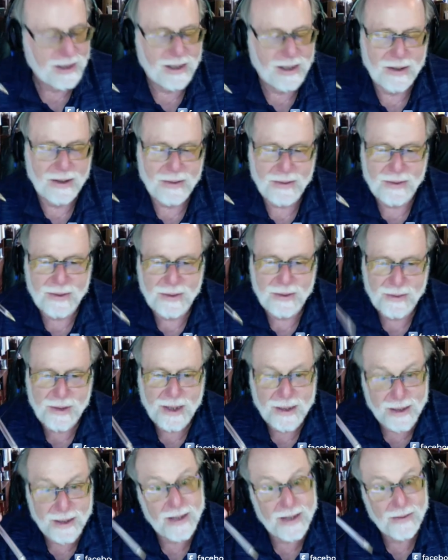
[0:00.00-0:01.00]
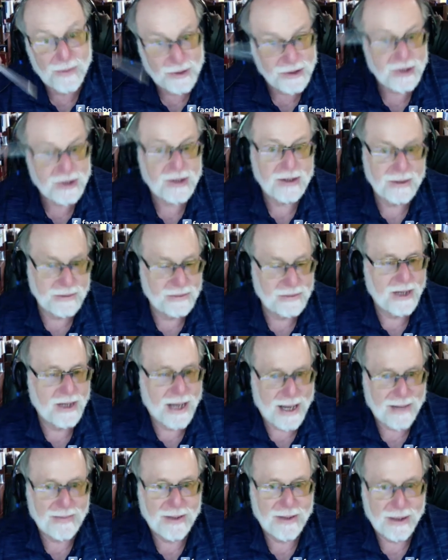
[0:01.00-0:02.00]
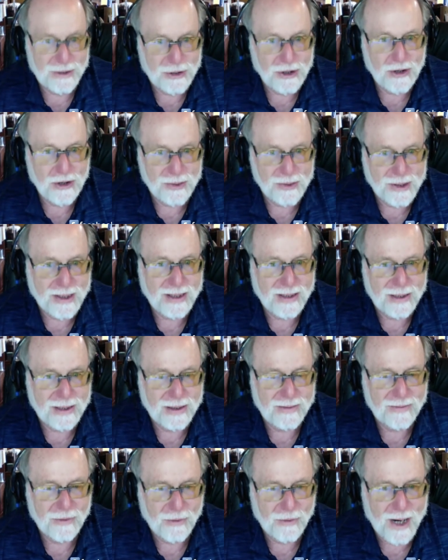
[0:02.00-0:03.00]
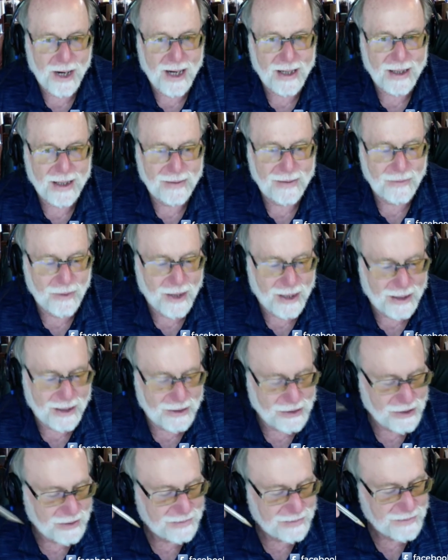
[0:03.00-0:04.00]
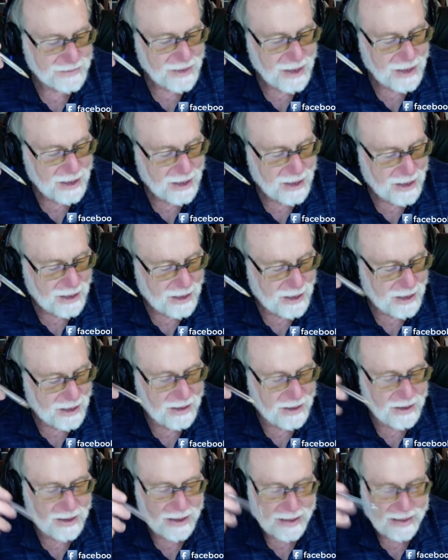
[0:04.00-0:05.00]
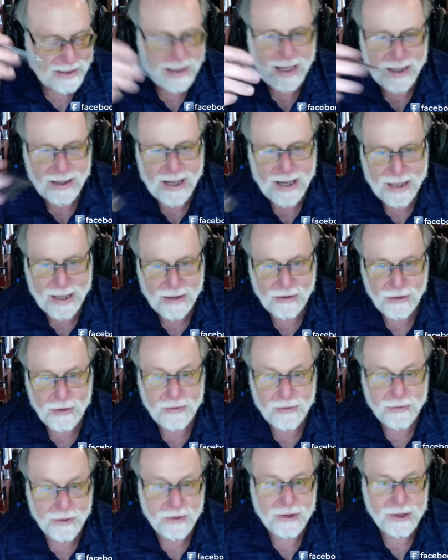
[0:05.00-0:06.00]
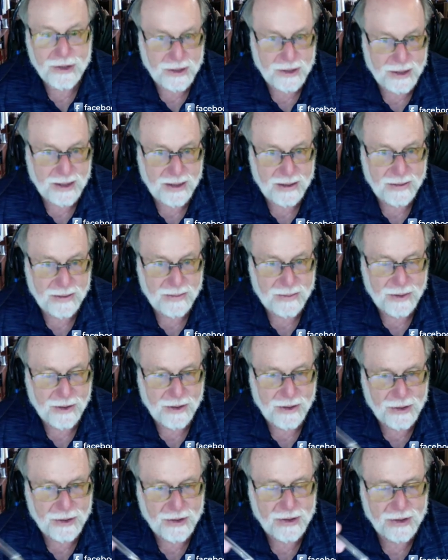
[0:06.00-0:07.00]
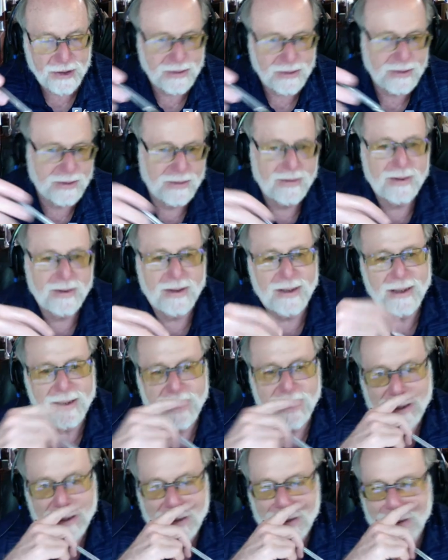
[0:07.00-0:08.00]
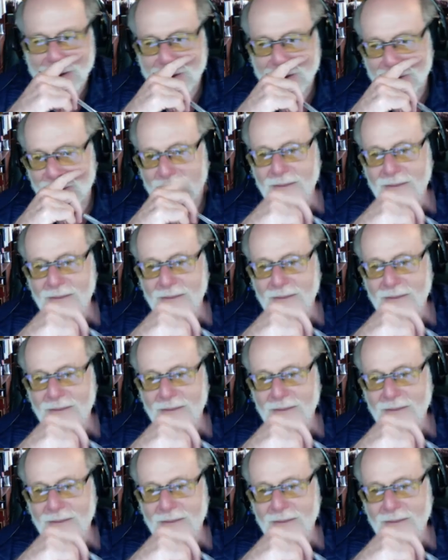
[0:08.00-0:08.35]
uh, again, which can be interpreted in a variety of ways, uh, and, and, and universally, because, uh,